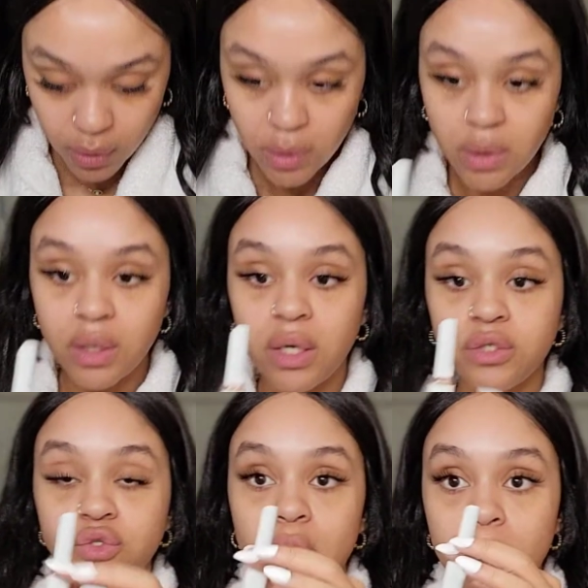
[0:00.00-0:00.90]
right,
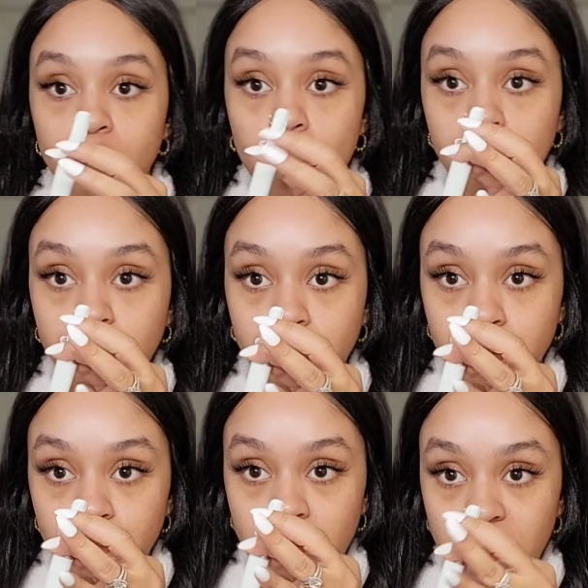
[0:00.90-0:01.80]
guys, so I'm going
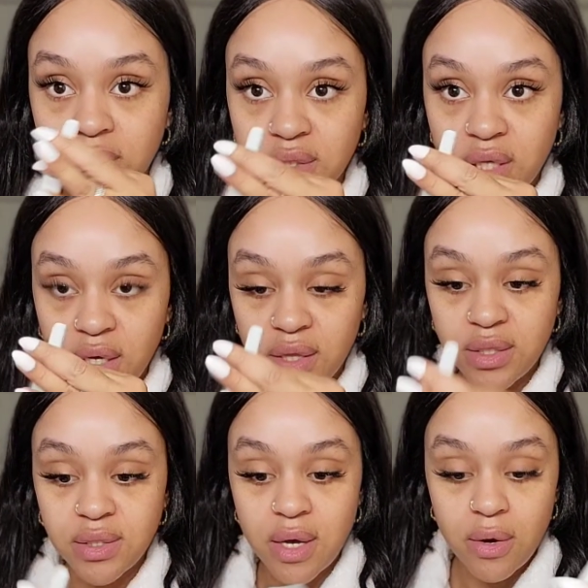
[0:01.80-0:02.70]
to take
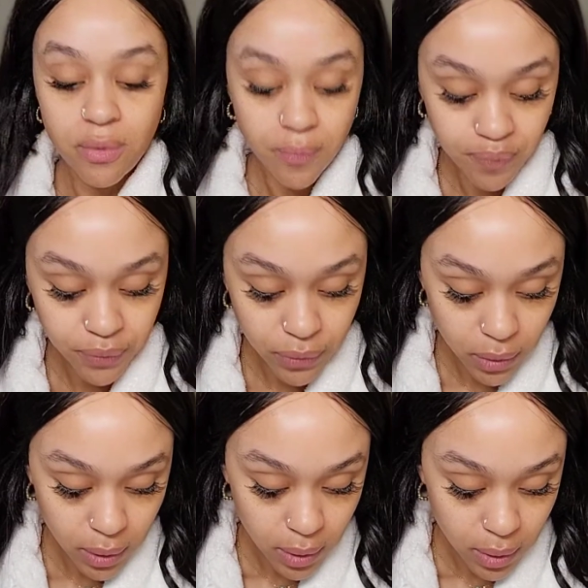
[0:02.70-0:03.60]
this out
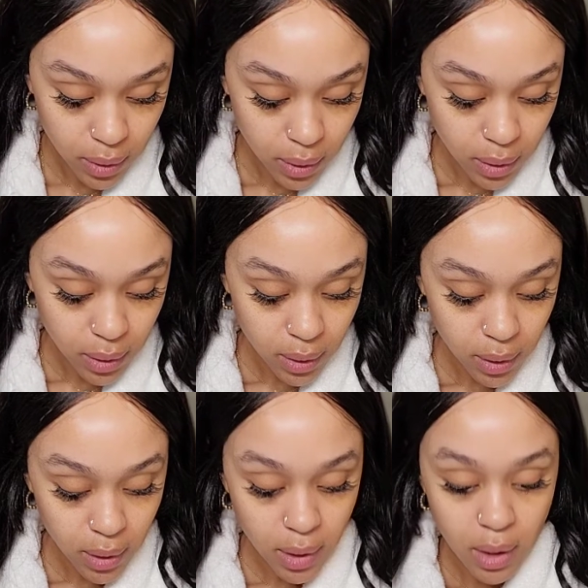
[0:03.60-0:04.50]

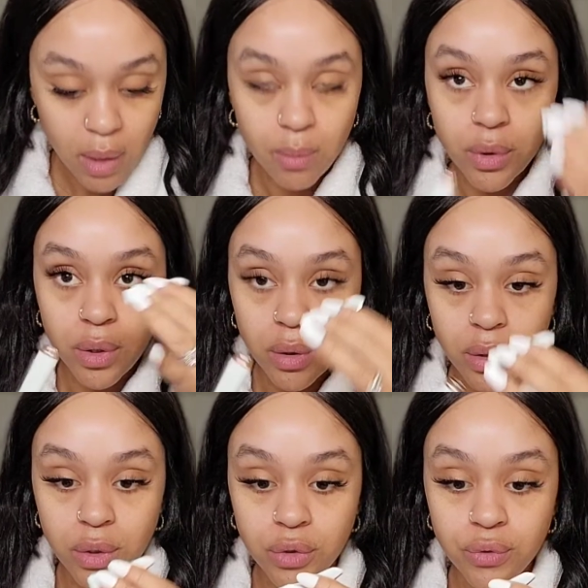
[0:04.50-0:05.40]
and I'm gonna
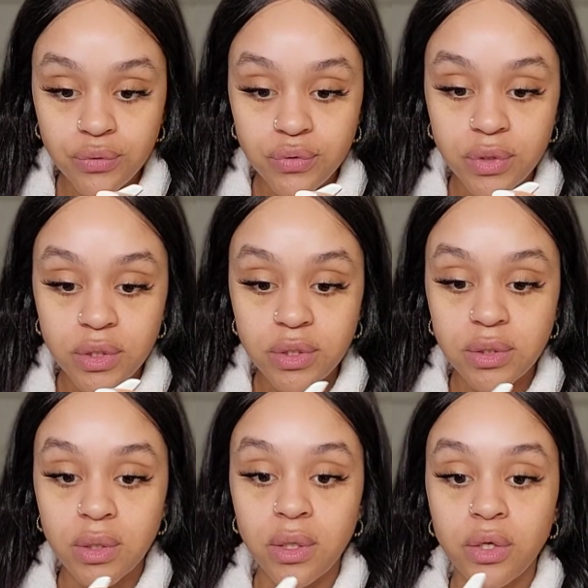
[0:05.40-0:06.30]
use
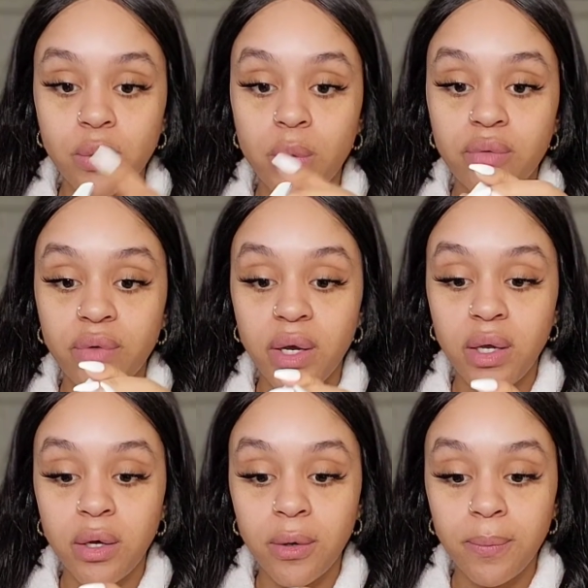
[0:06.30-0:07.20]
this little one right
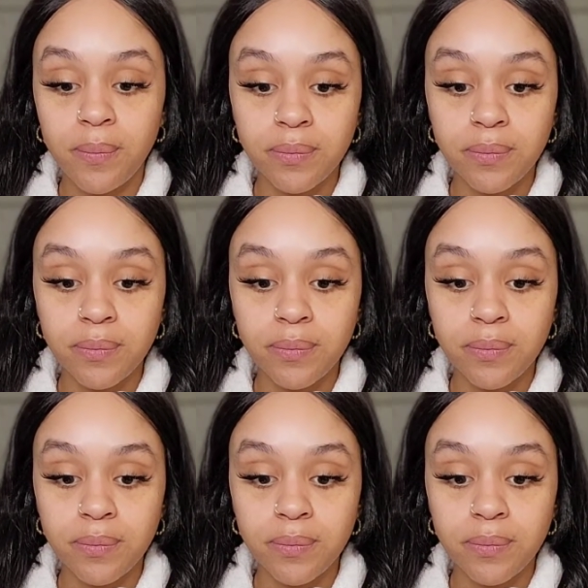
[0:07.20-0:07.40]
here.